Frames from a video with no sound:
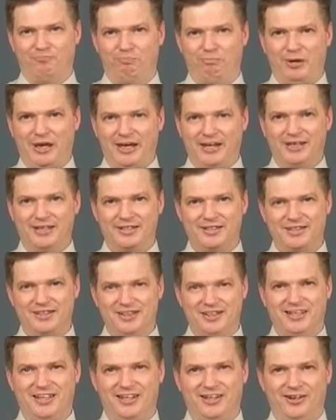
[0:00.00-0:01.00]
Packets
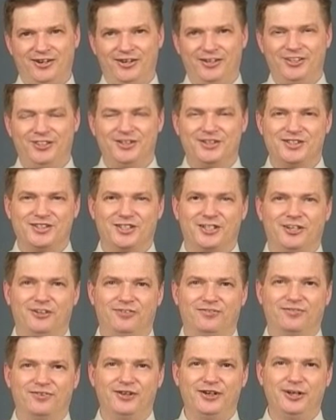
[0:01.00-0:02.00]
get carried
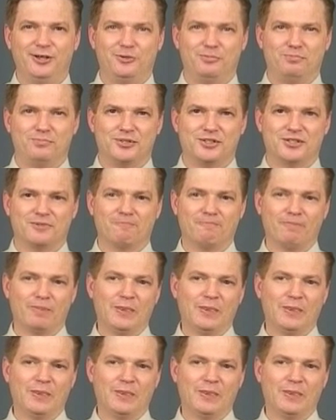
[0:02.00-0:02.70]
inside frames.